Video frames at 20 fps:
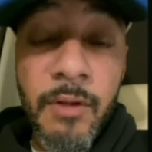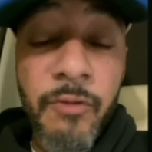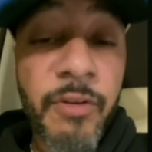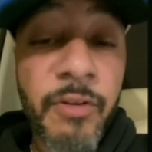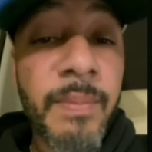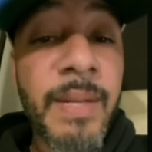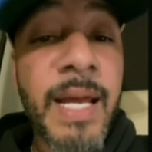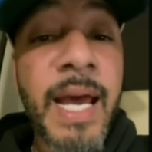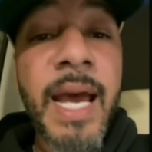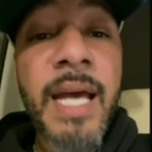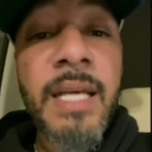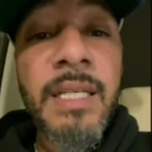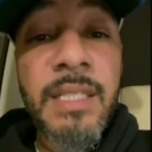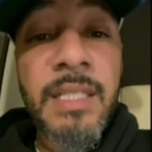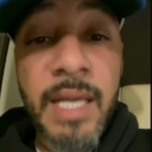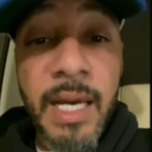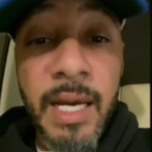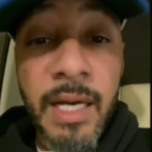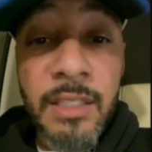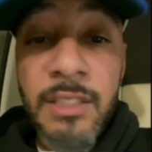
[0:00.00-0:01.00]
From the
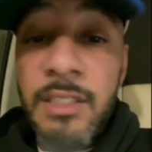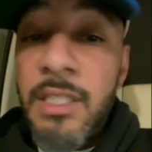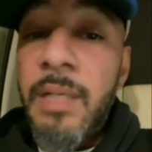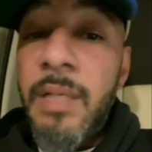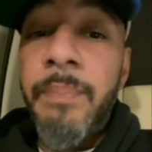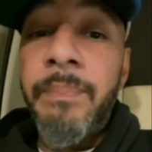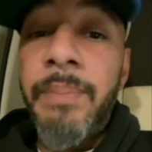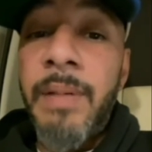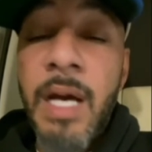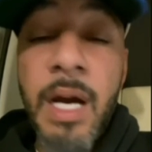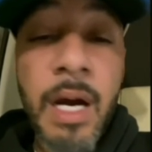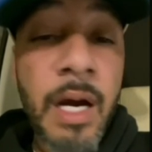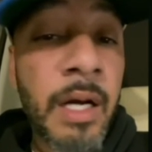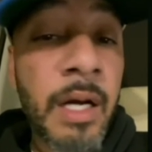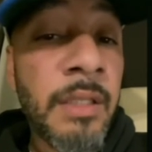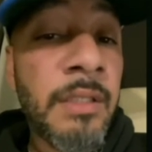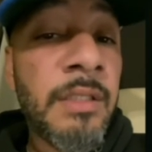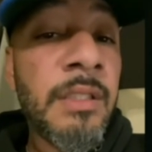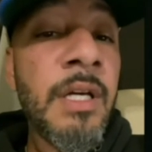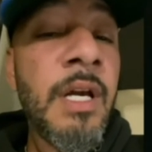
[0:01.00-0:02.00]
essays to the
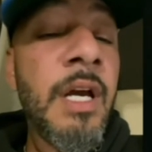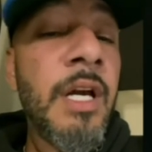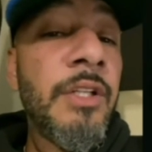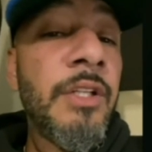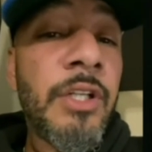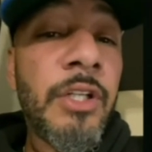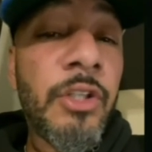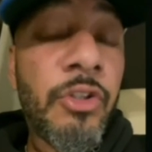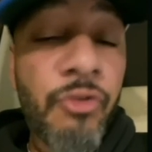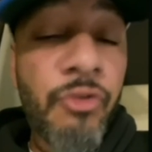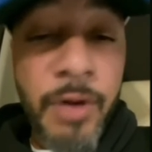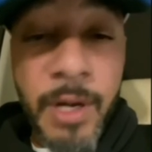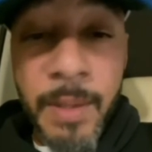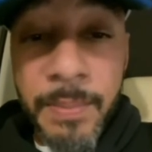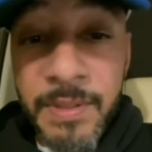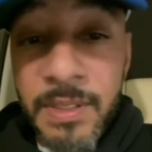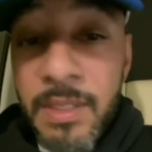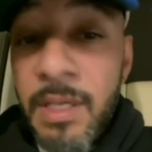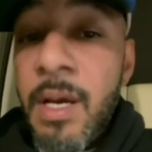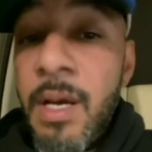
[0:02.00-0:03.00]
bloods to the
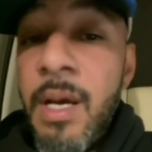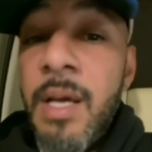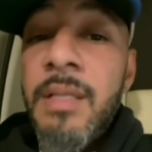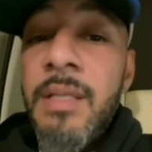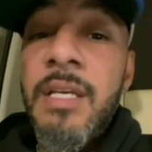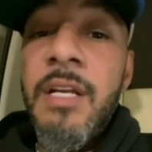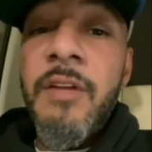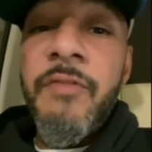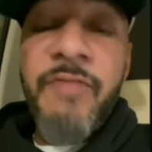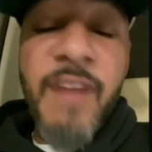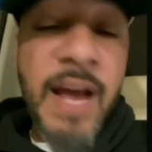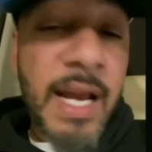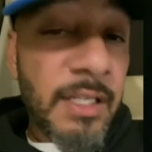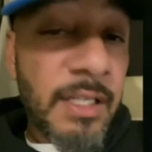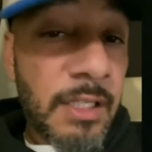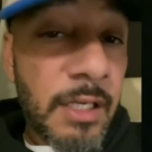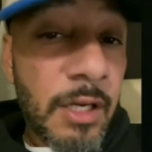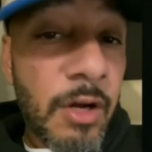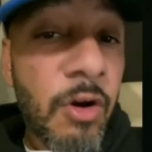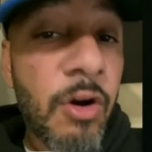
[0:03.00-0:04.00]
crips to the
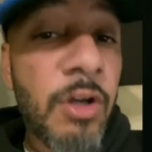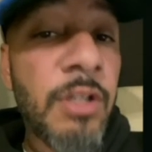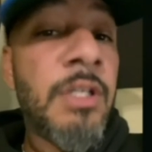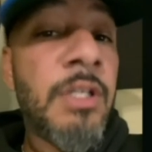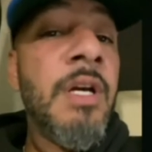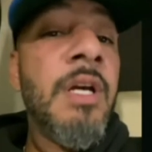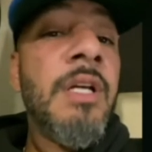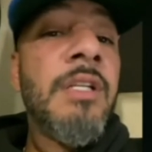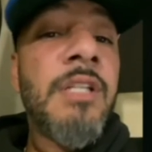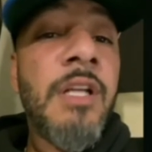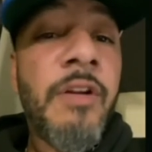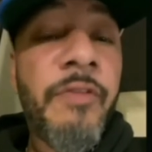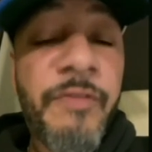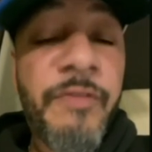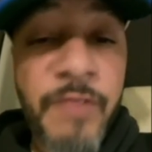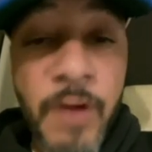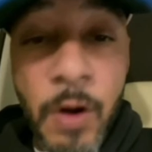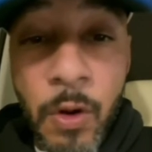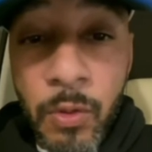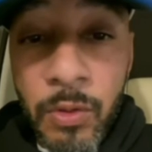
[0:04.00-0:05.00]
vice lords to the
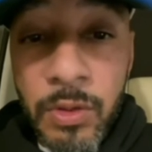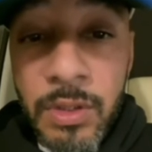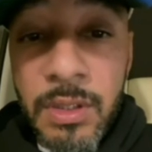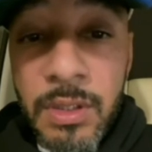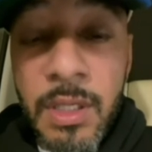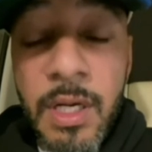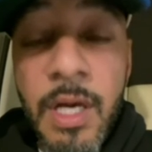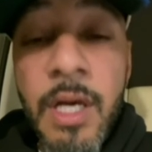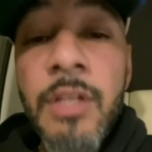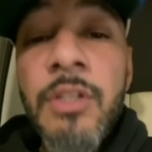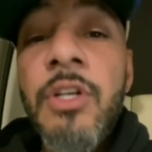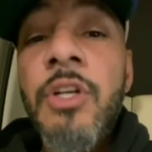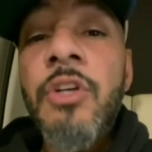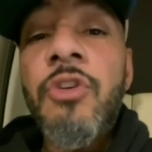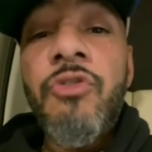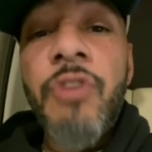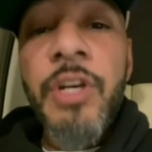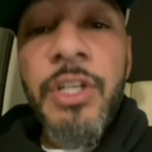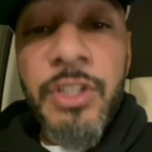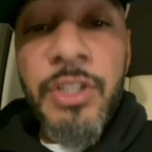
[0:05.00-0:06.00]
folks to the
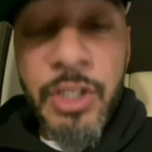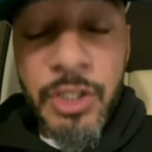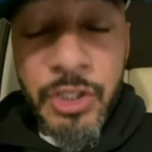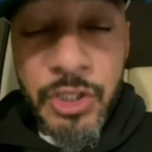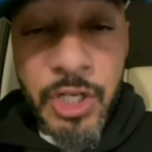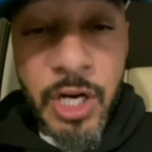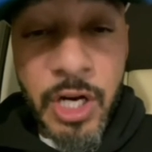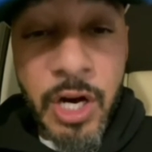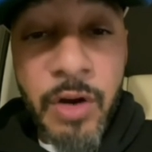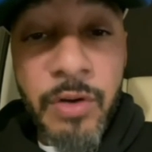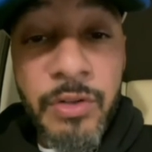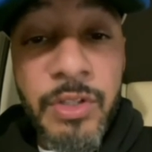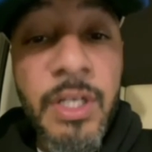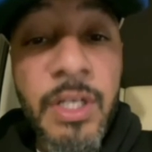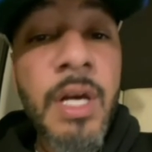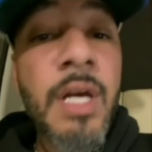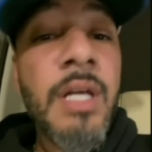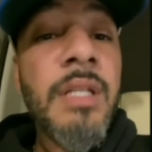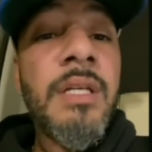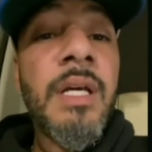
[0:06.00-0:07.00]
Christian church
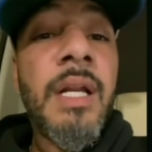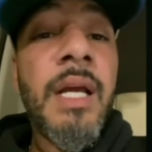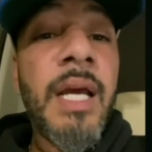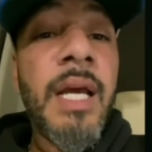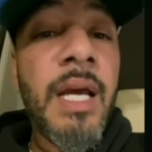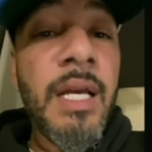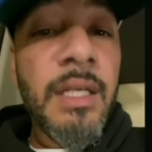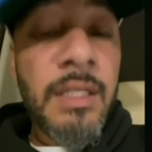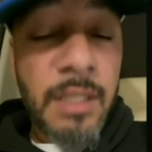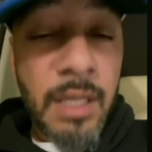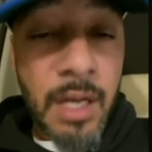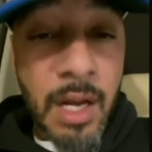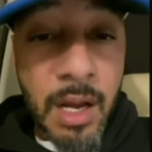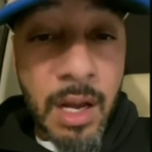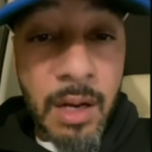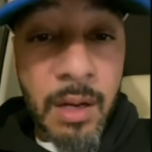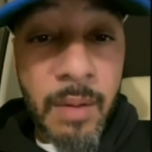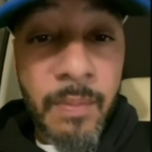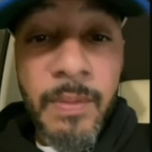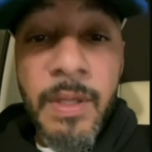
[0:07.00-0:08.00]
to the
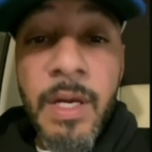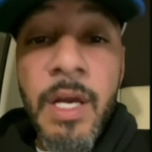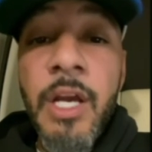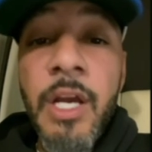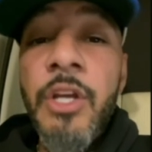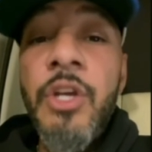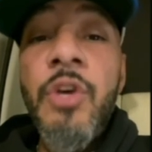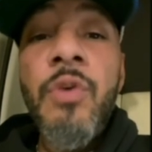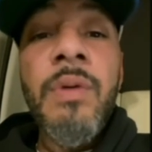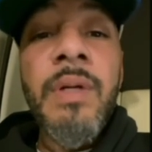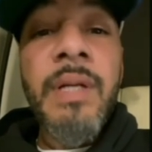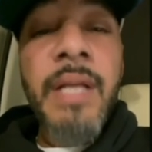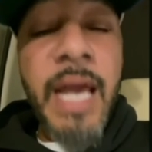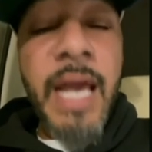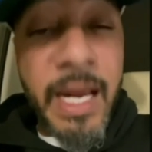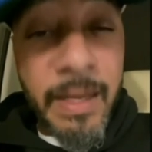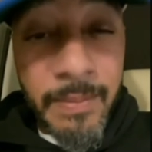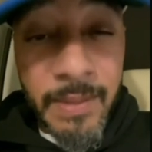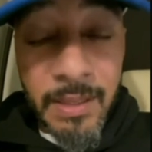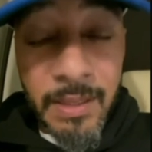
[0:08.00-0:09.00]
Islam. You
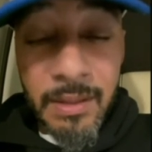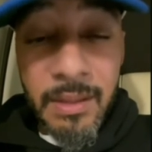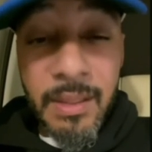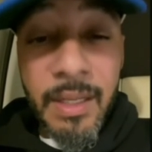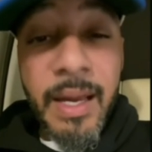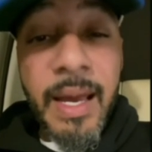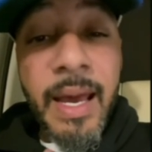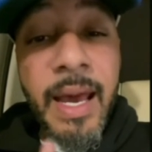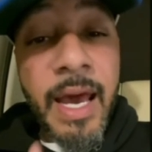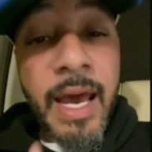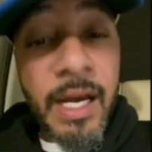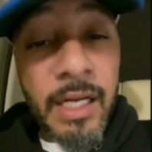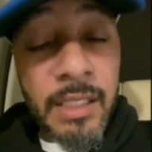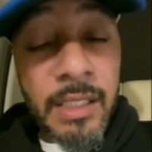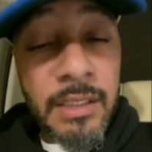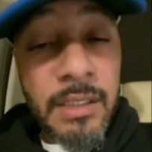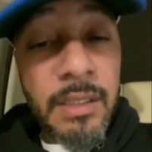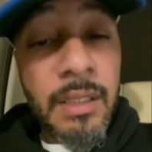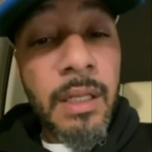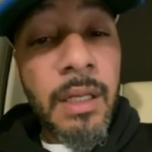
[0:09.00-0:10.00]
named it.
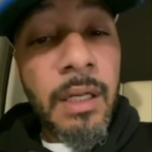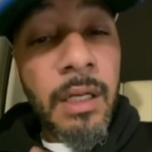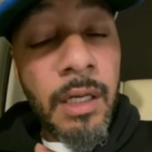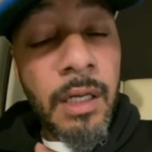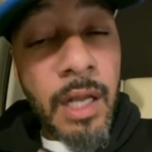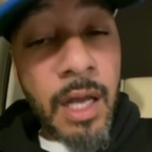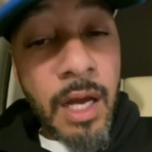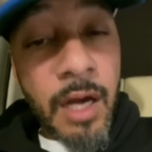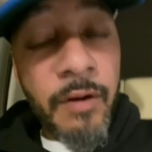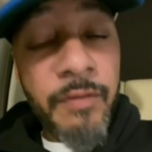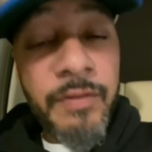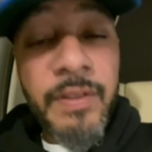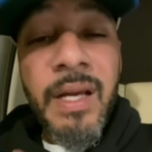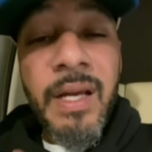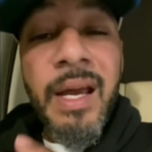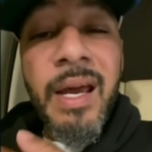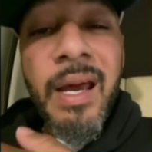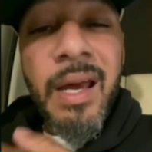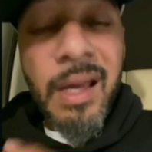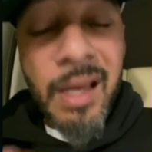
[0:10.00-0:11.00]
X loved
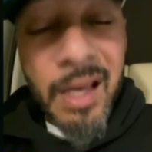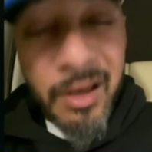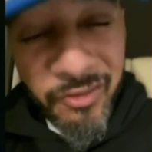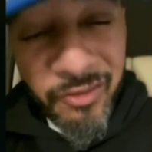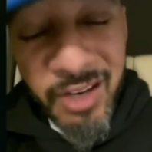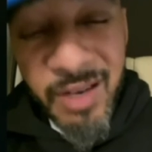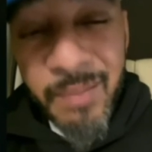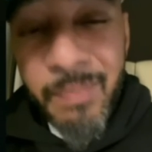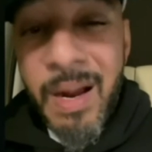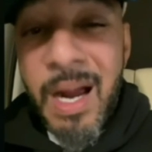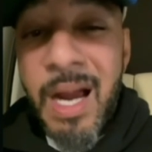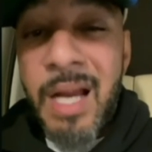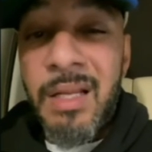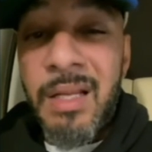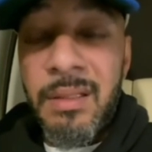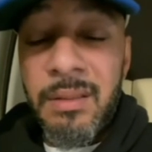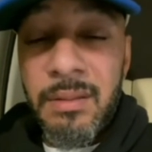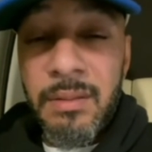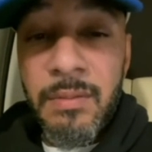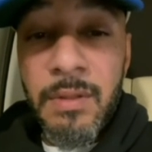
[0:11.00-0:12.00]
everybody.